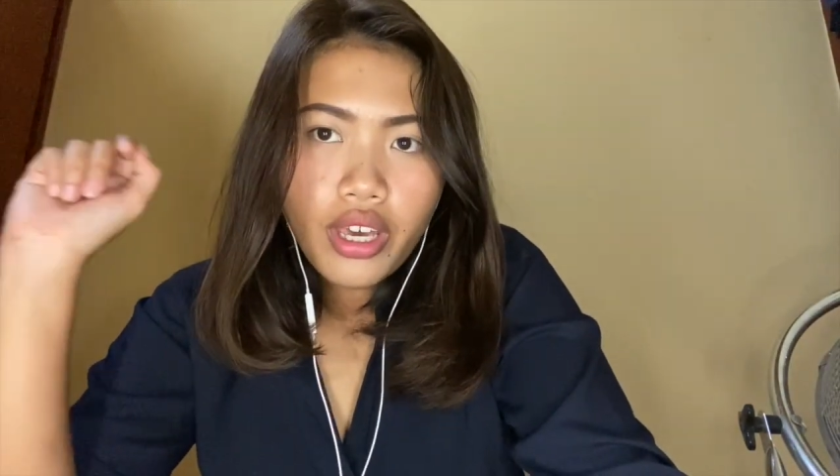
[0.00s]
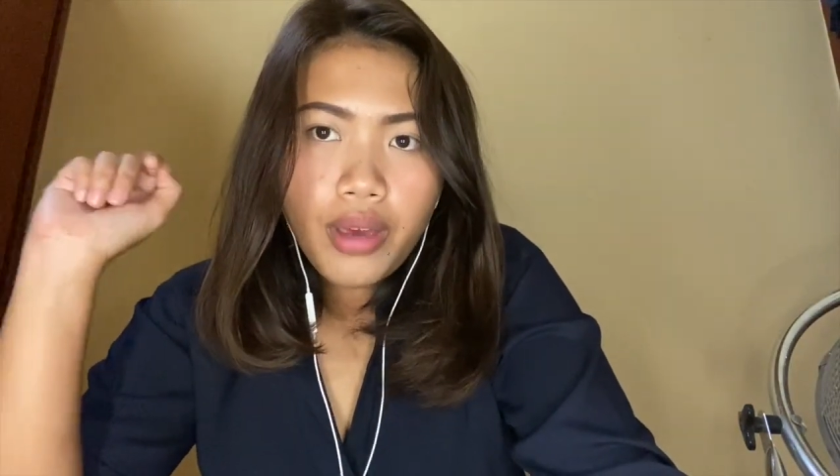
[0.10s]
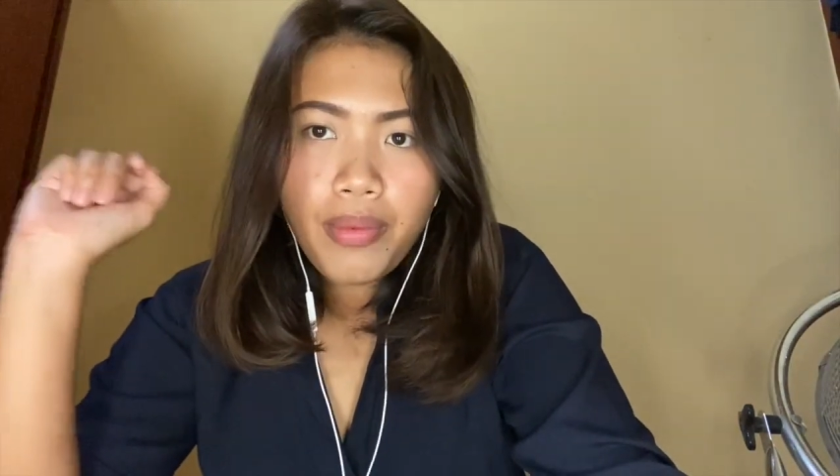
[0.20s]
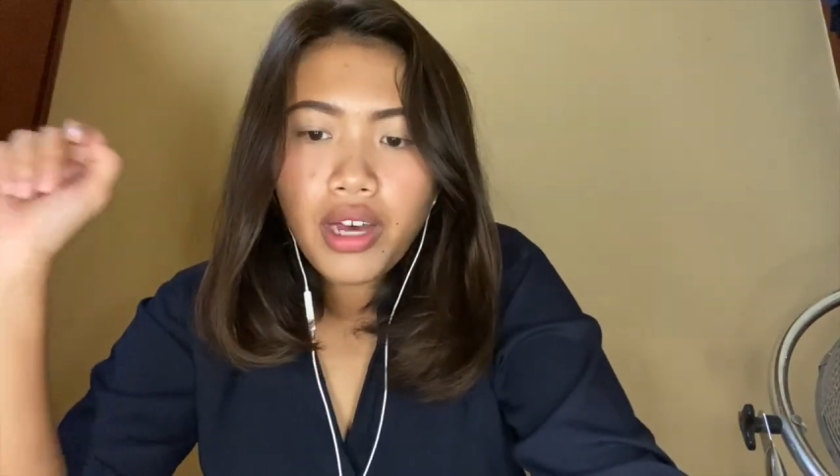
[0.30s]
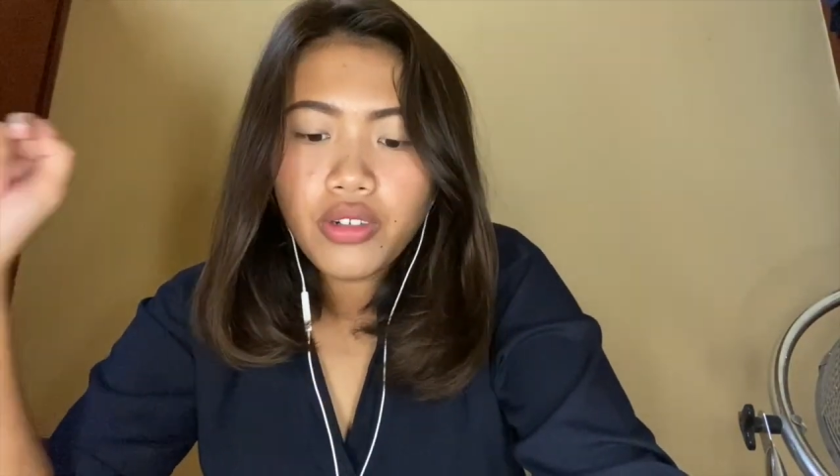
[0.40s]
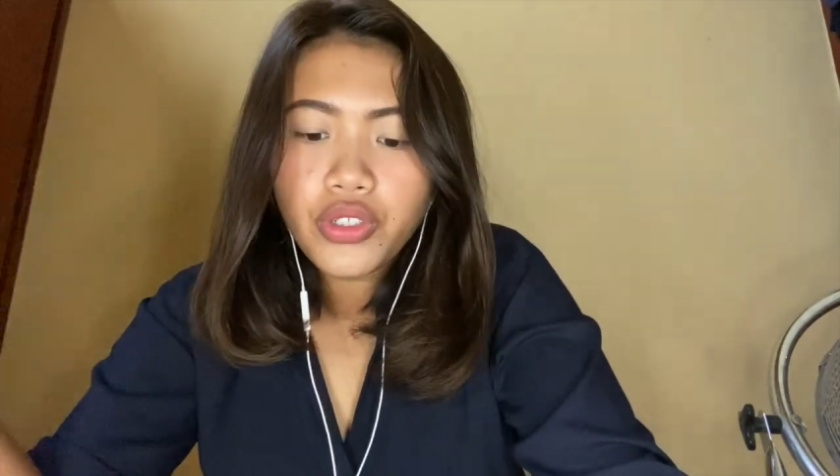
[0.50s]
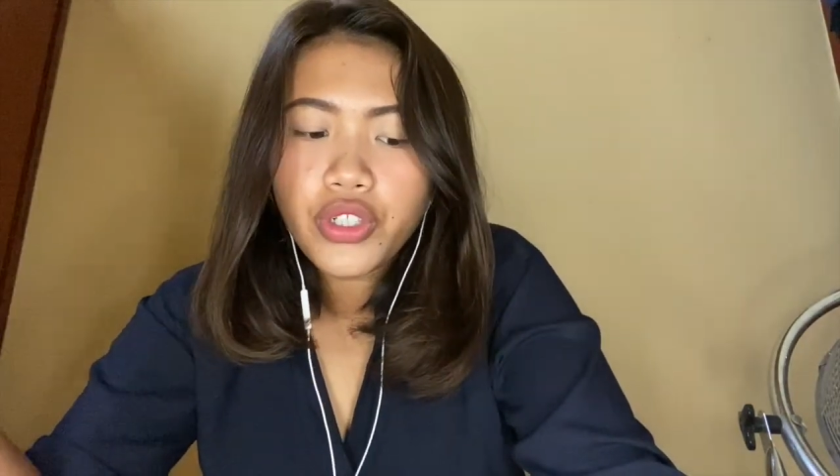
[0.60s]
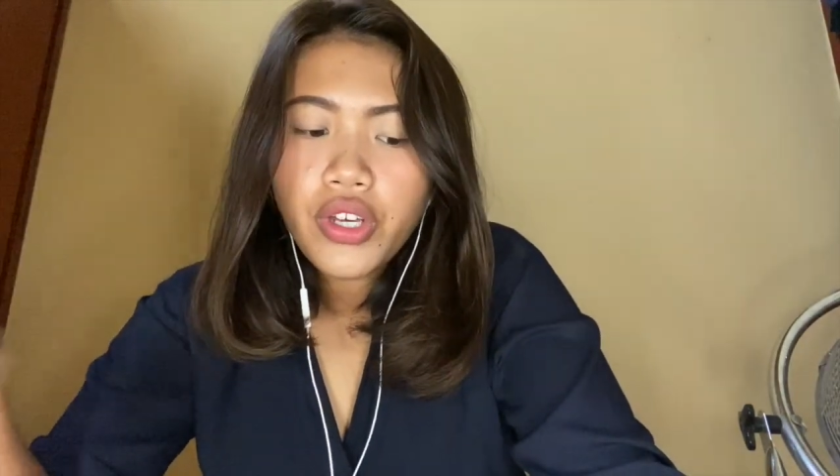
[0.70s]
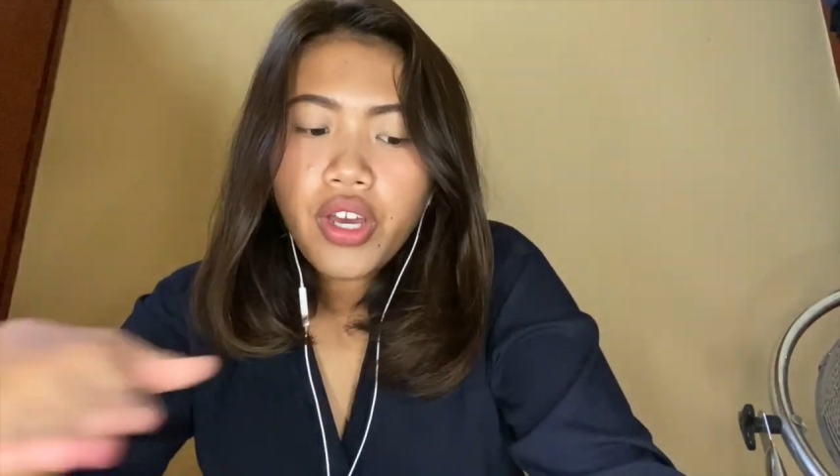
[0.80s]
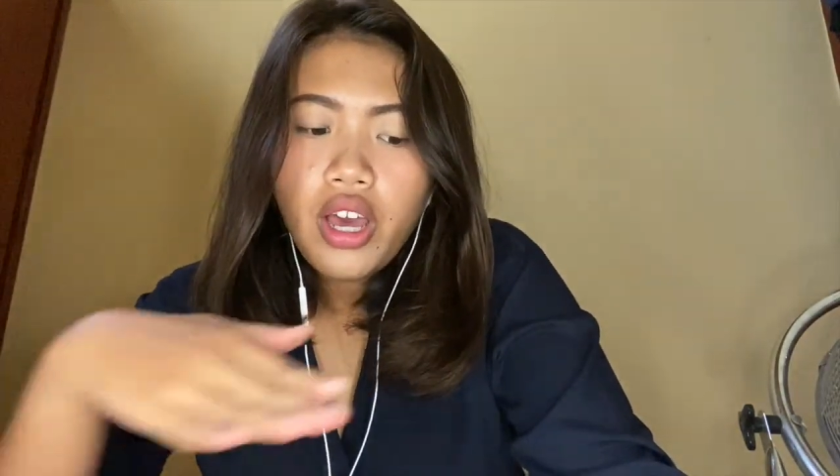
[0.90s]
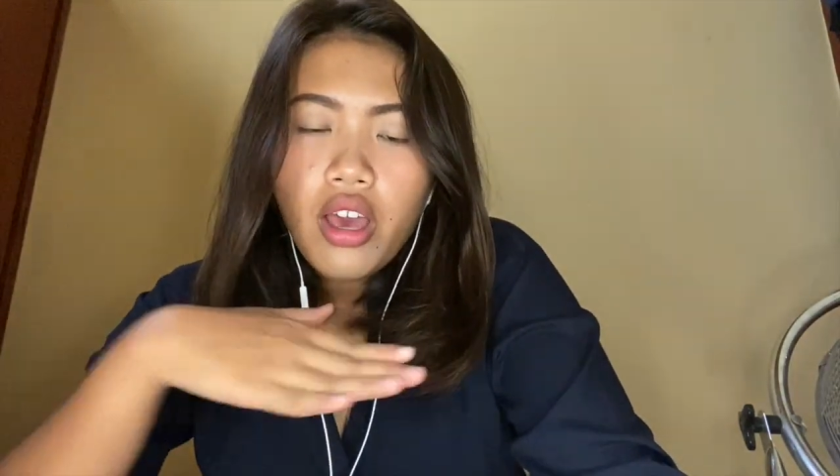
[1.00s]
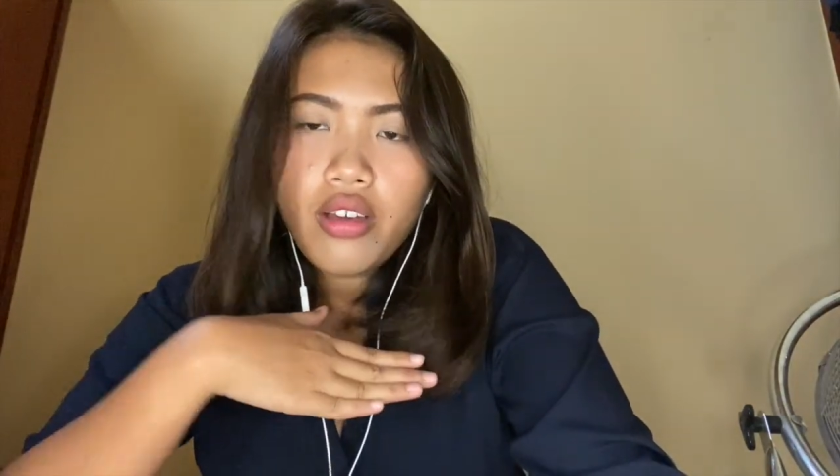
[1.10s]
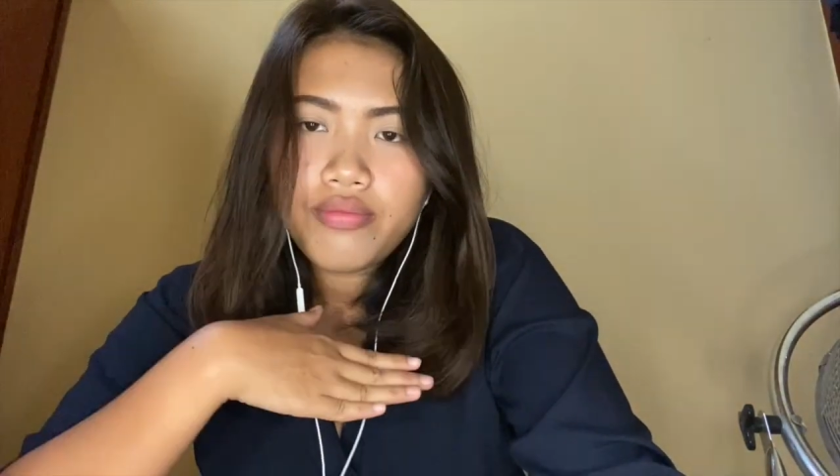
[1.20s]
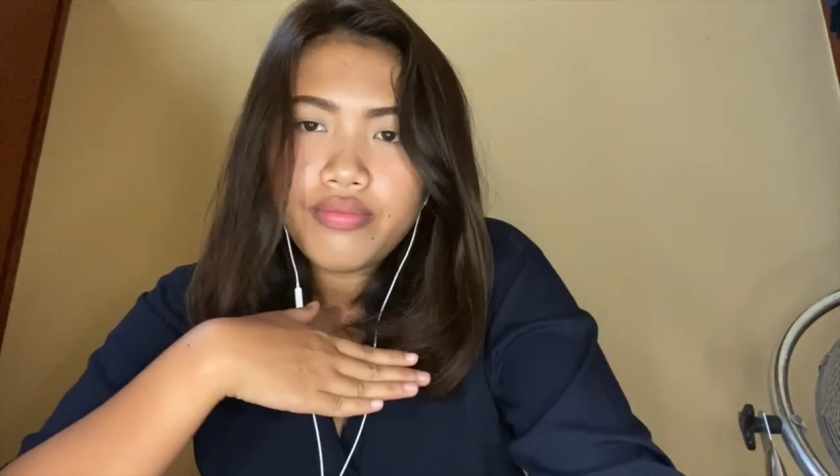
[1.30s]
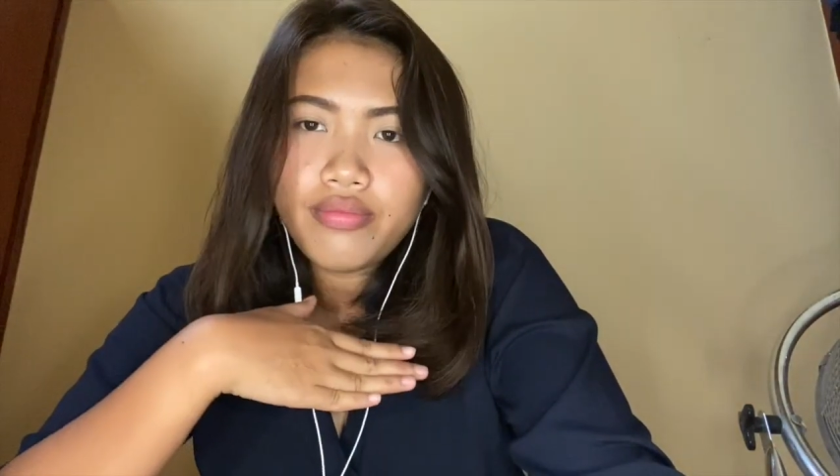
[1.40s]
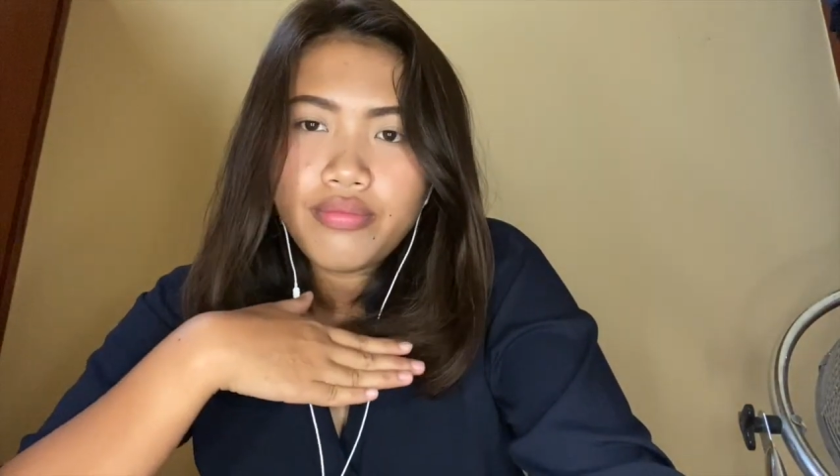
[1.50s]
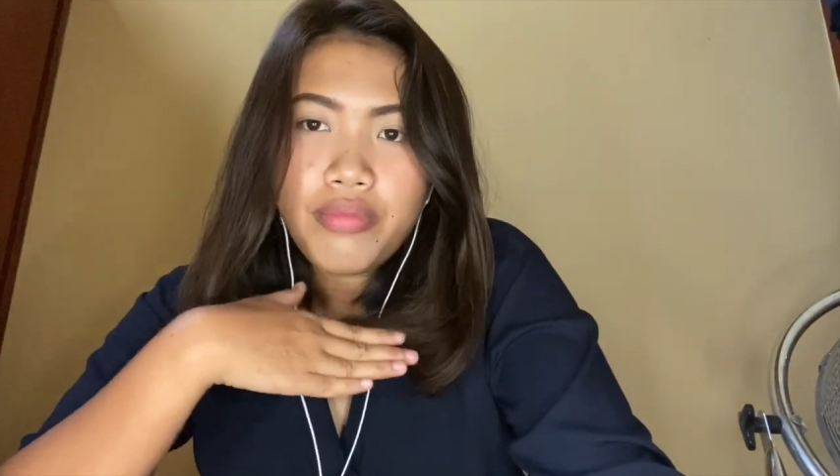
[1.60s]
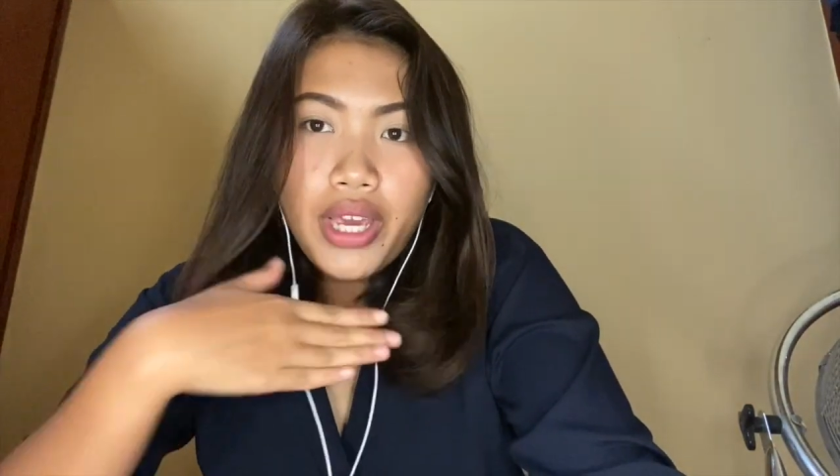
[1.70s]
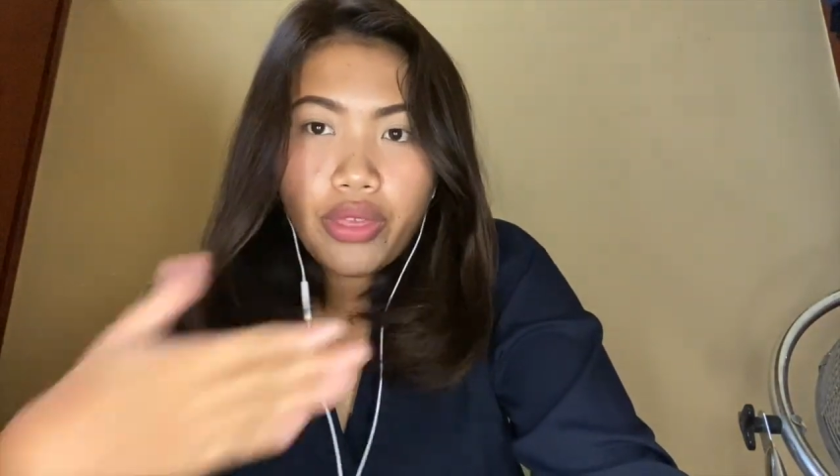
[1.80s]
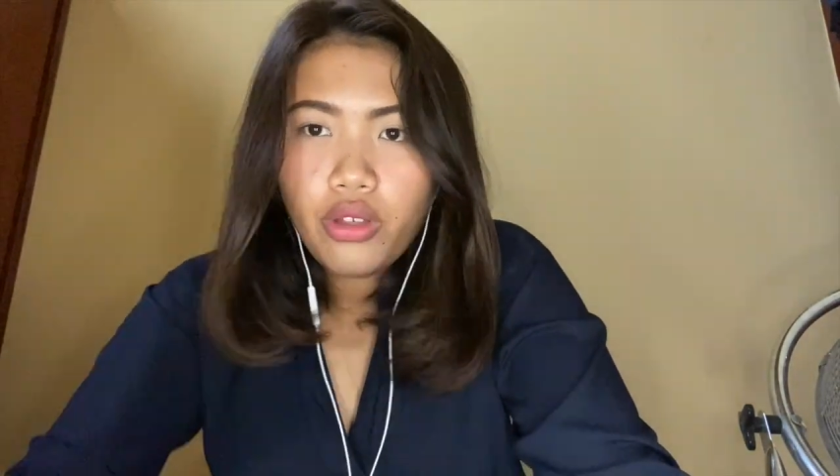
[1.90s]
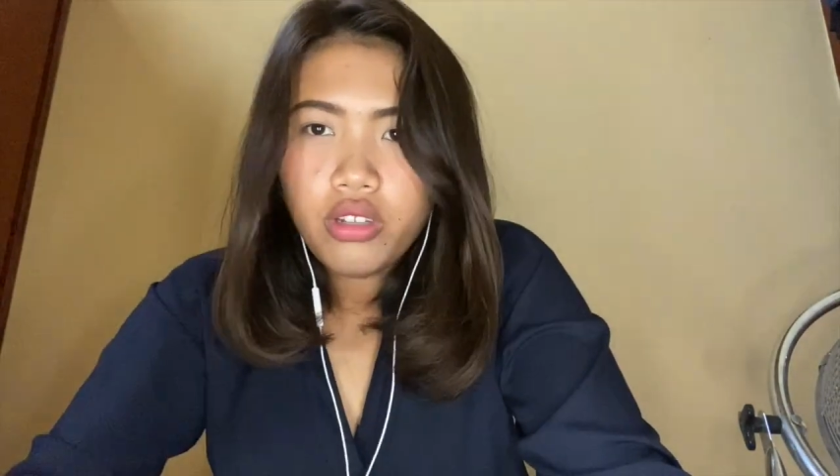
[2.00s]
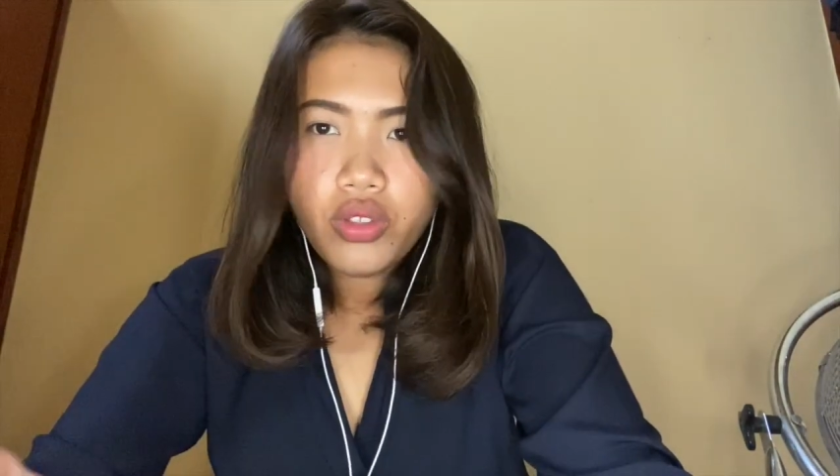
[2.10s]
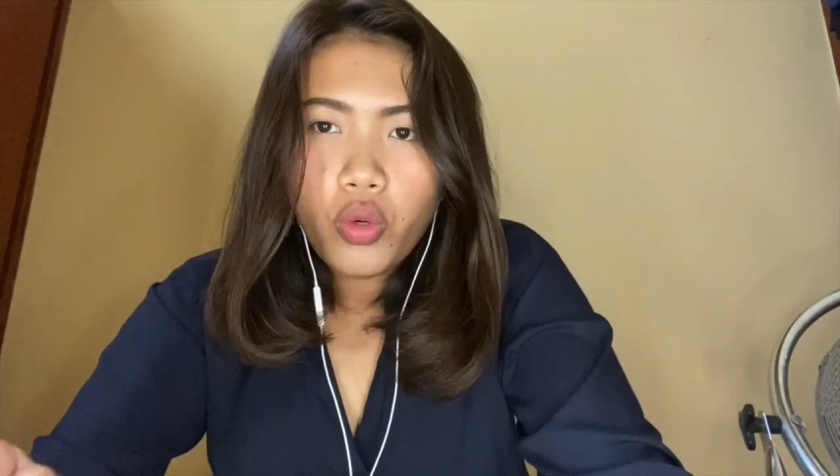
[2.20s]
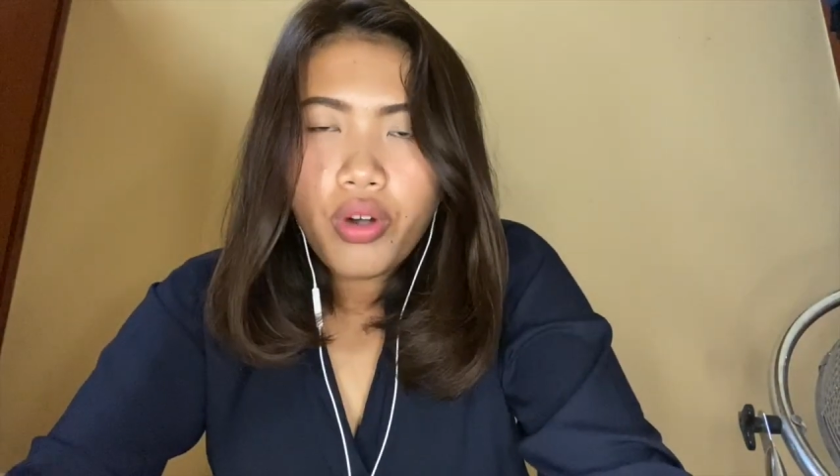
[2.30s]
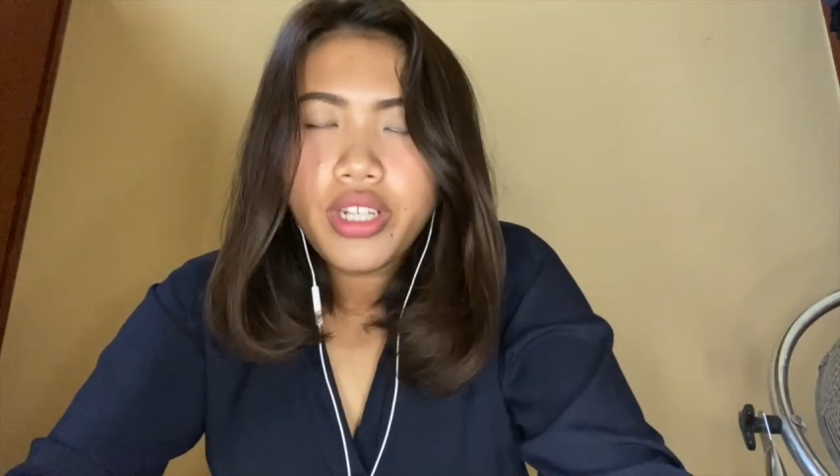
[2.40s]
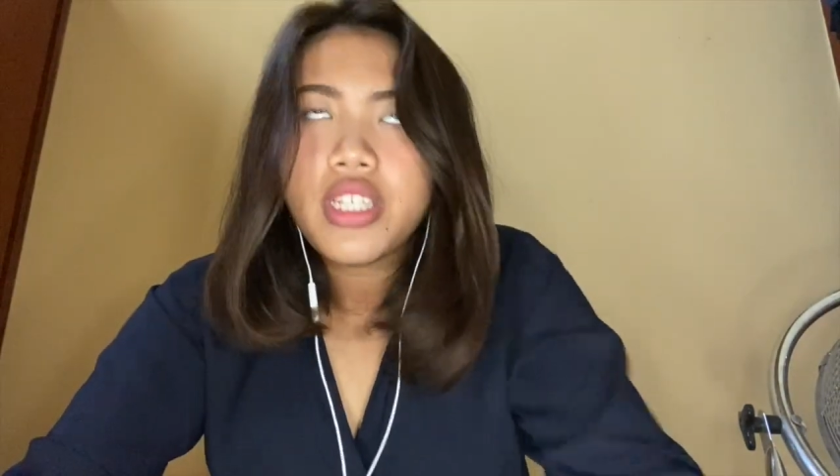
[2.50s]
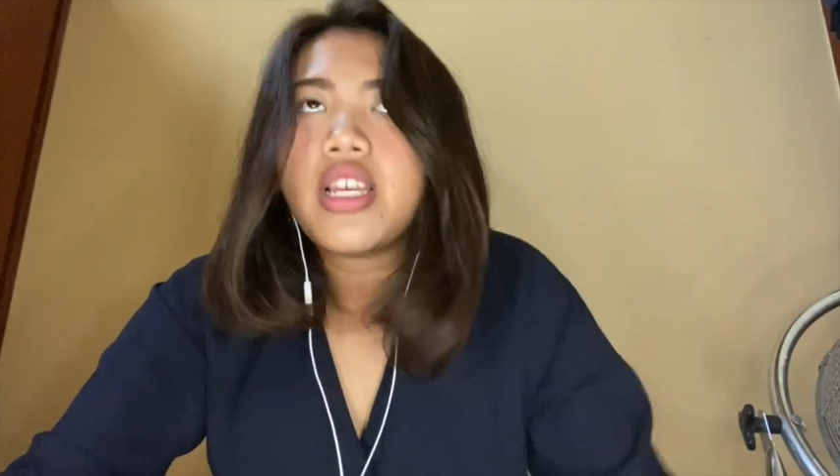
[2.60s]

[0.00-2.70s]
about my thought toward this